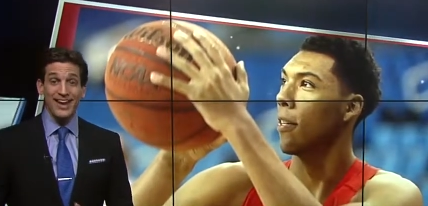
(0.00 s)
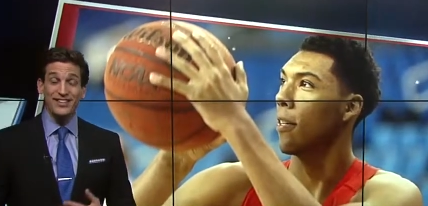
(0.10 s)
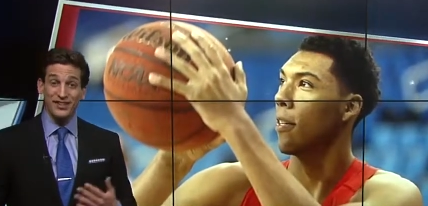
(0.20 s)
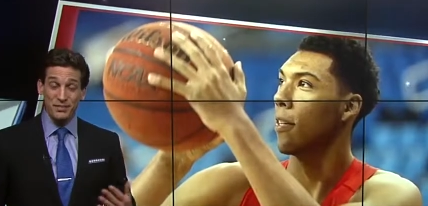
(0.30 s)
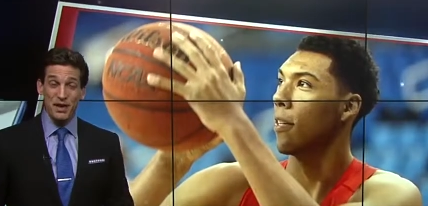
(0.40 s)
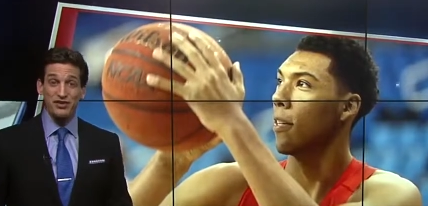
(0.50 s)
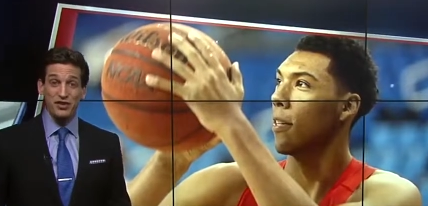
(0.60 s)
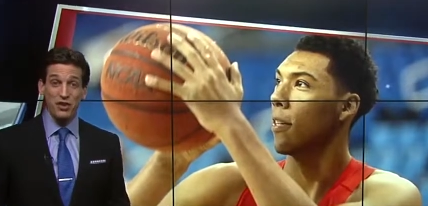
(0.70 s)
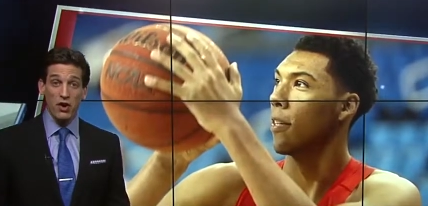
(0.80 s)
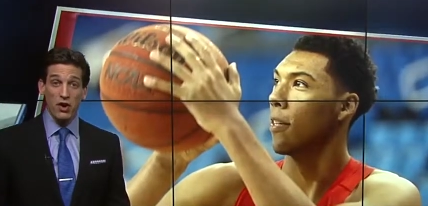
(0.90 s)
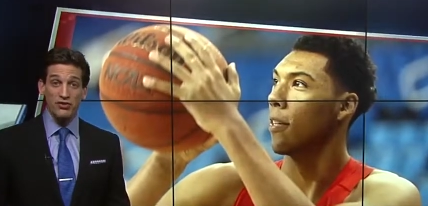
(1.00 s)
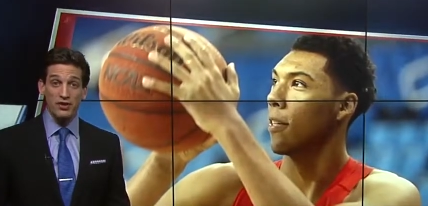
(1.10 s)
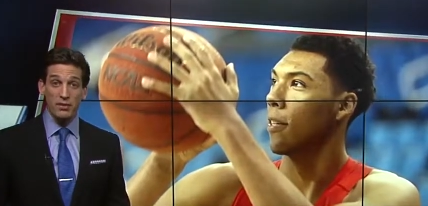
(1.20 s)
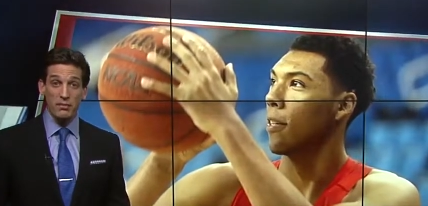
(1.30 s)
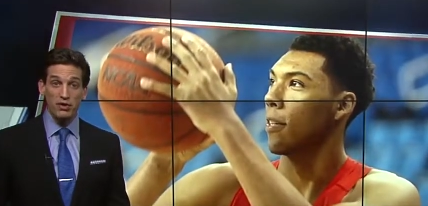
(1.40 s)
Speaker 1: A suspension
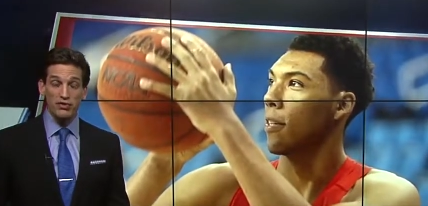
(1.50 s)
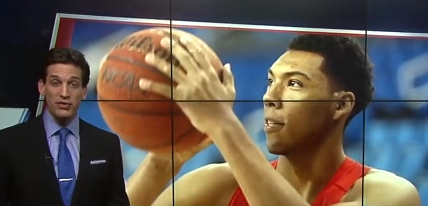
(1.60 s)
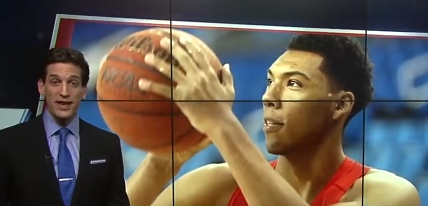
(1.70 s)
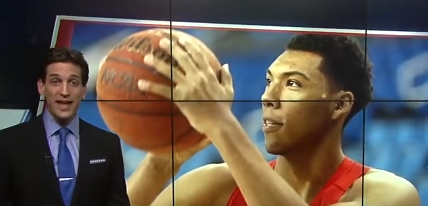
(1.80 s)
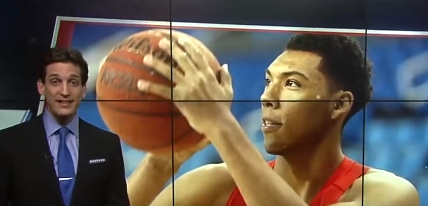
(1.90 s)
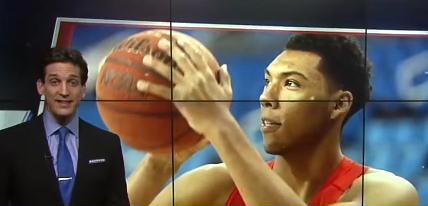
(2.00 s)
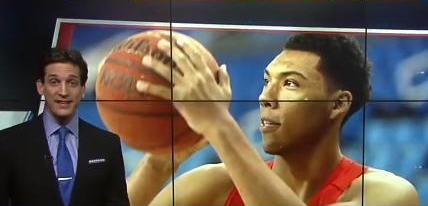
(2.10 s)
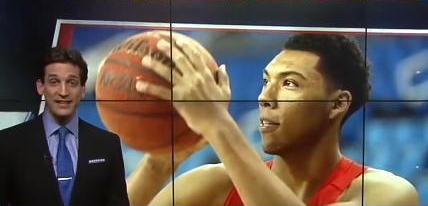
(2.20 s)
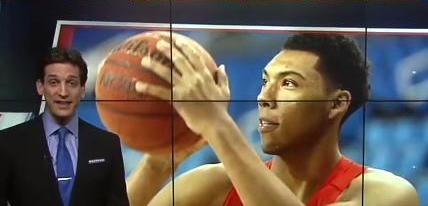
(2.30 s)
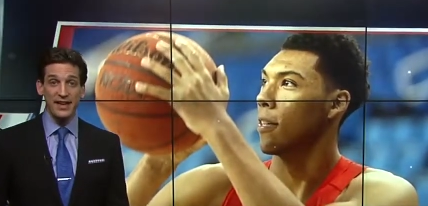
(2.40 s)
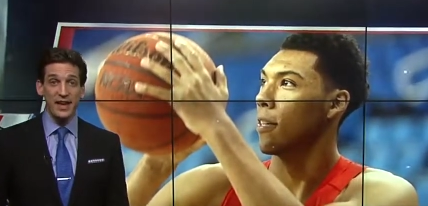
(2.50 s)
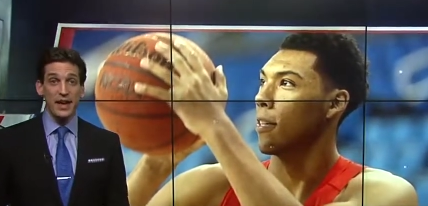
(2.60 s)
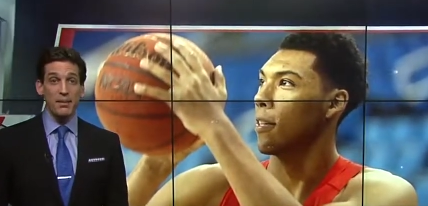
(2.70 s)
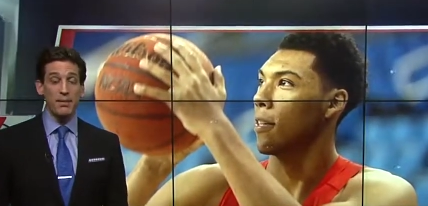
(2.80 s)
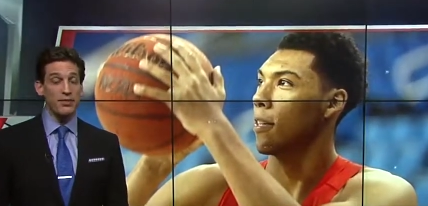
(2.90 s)
cost him much of last season.
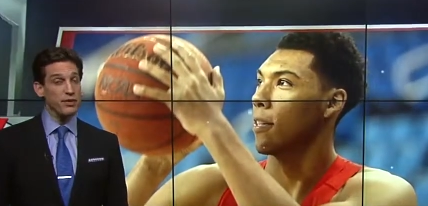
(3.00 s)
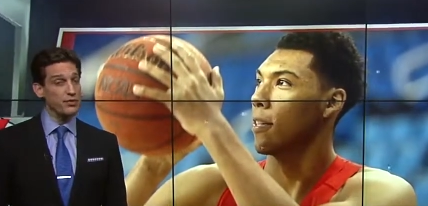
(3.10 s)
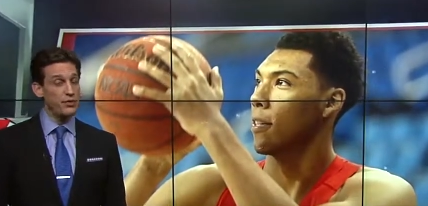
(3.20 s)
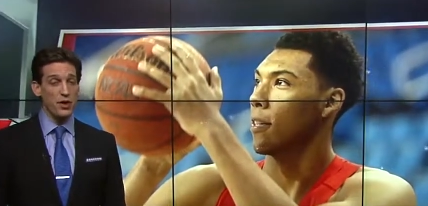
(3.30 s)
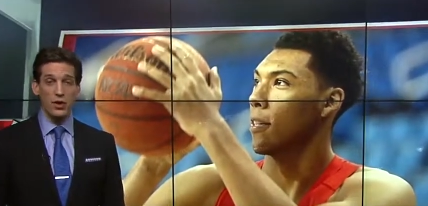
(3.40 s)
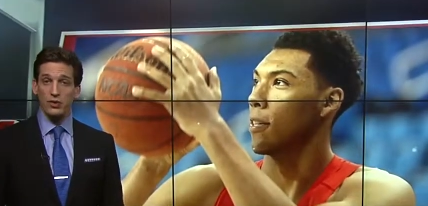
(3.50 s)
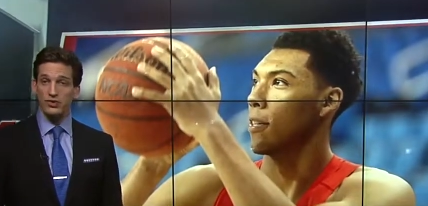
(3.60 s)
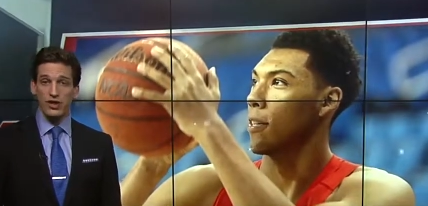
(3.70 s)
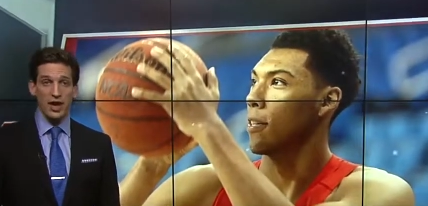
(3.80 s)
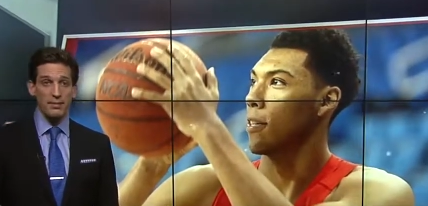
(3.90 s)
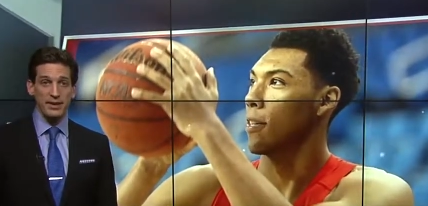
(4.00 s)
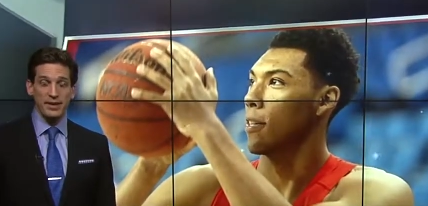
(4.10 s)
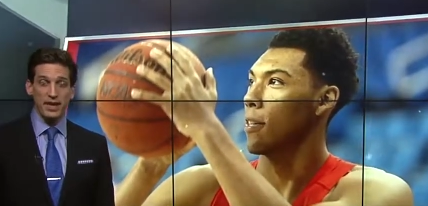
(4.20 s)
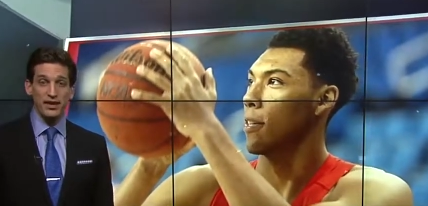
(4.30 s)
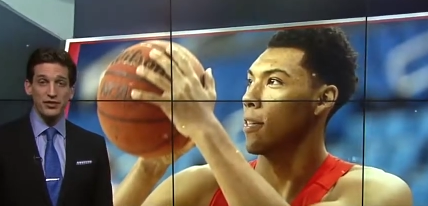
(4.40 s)
But there's no stopping
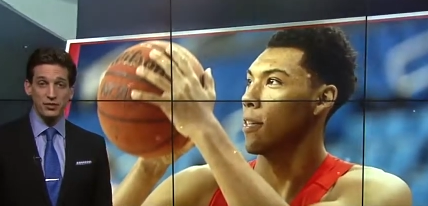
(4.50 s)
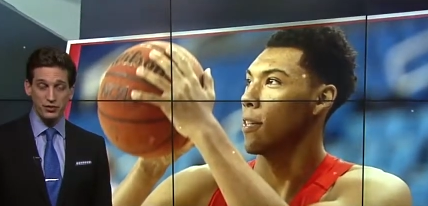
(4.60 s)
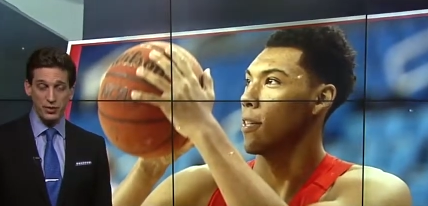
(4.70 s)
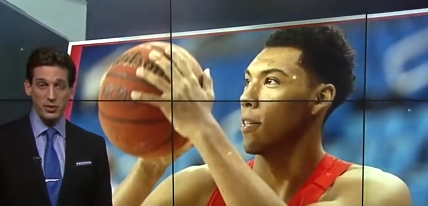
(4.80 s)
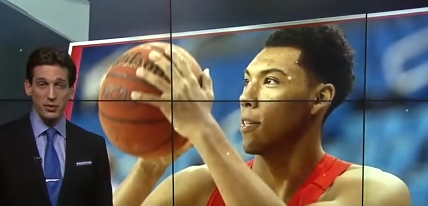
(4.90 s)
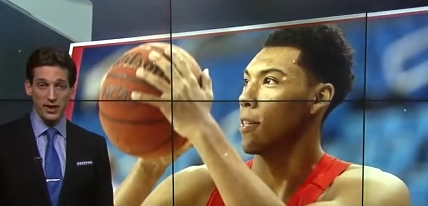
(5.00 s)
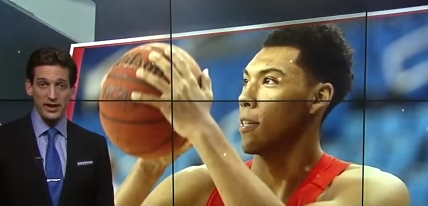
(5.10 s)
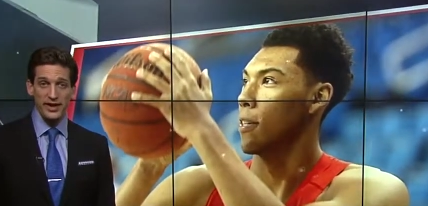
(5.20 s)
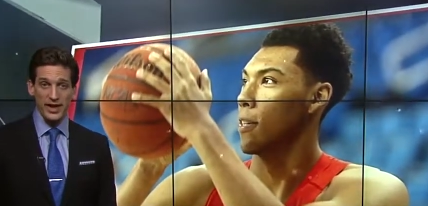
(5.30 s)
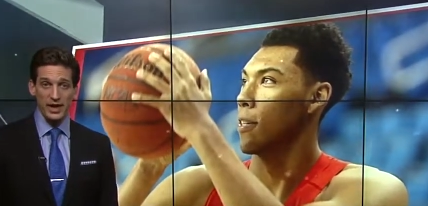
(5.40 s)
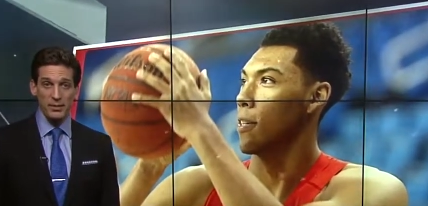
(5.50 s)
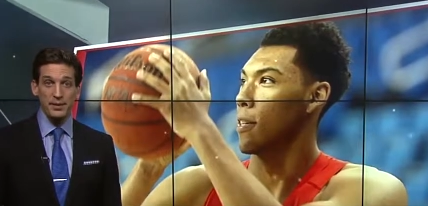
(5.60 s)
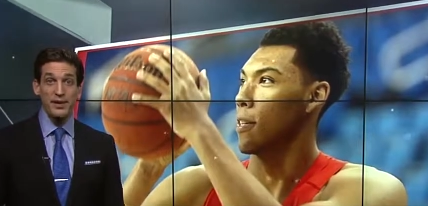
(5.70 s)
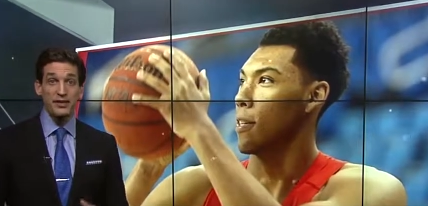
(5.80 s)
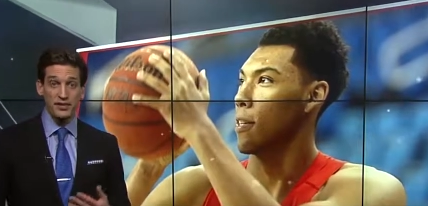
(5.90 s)
Allonzo Trier right now.
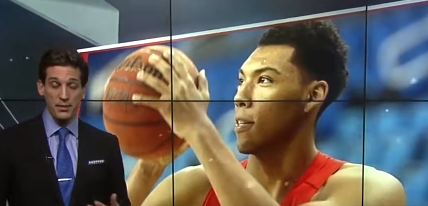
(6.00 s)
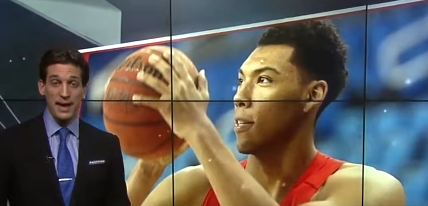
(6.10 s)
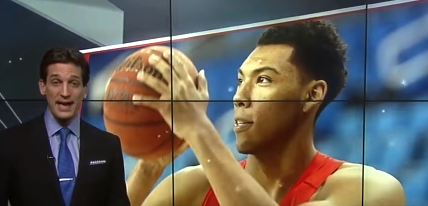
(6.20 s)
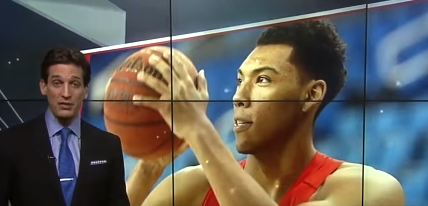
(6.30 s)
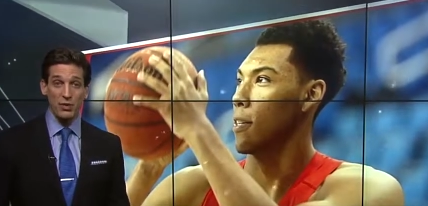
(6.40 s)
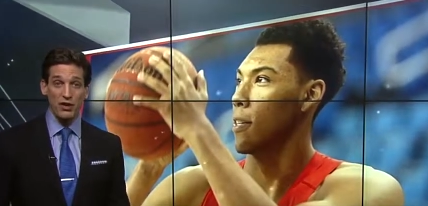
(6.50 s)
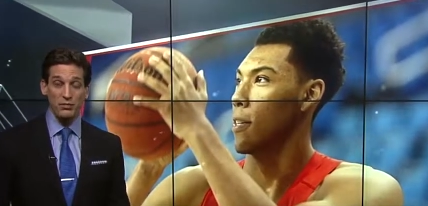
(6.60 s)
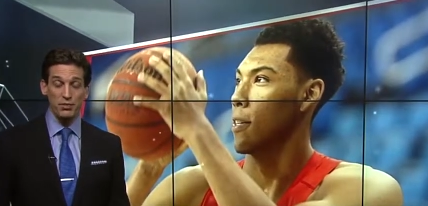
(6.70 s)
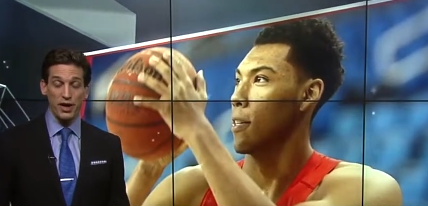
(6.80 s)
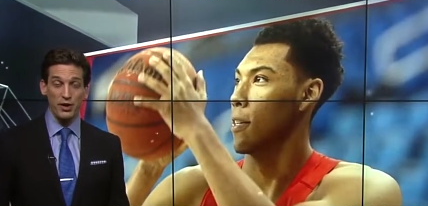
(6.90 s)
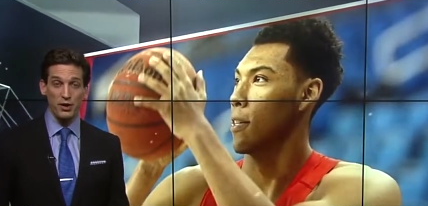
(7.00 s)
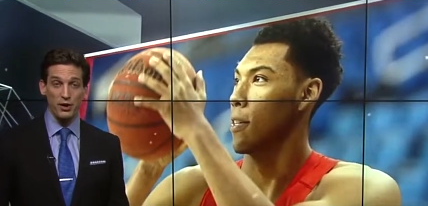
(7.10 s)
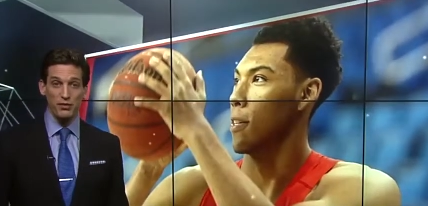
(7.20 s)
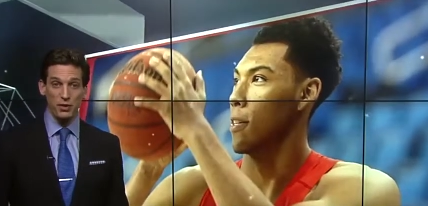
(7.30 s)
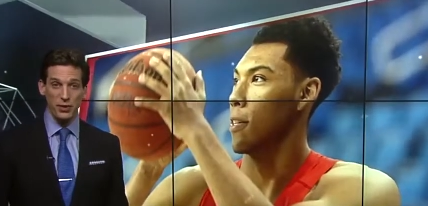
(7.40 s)
He is the Pac 12 player
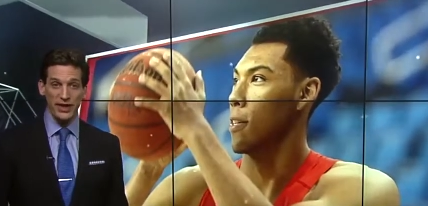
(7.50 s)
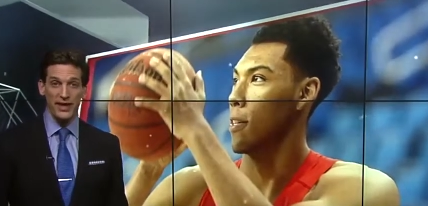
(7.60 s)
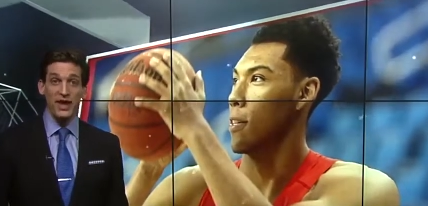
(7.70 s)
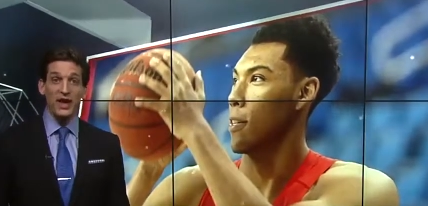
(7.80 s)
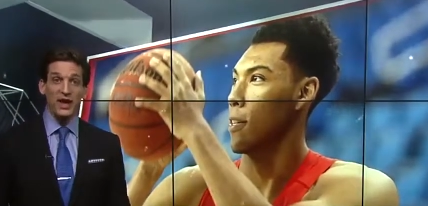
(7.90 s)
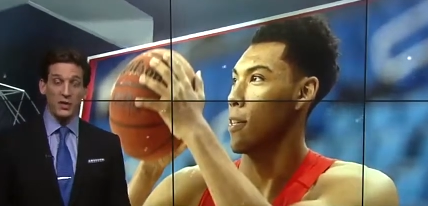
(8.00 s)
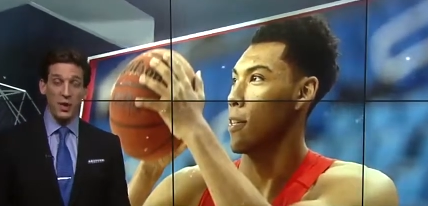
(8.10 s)
of the week. The